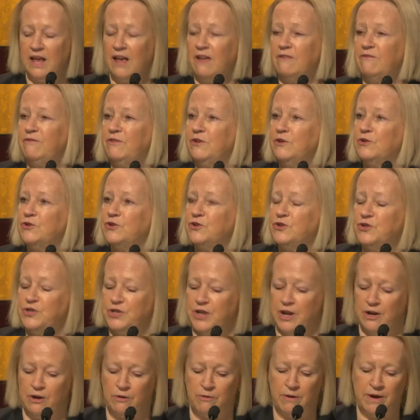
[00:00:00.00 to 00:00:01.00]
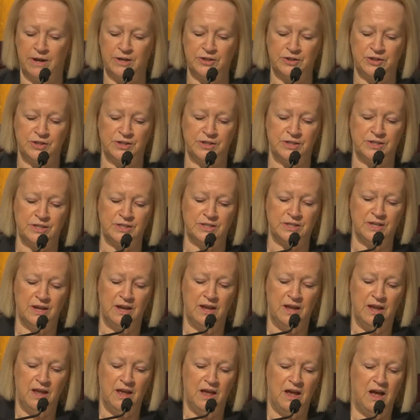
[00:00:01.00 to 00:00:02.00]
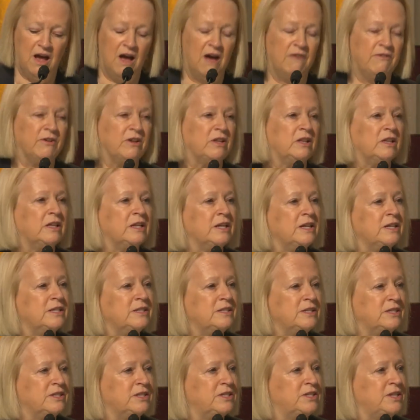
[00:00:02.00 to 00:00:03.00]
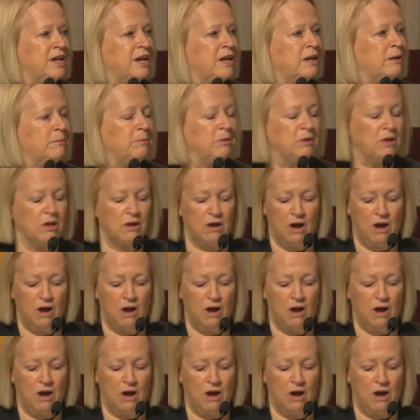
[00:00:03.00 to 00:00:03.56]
and future generations of a clean, sustainable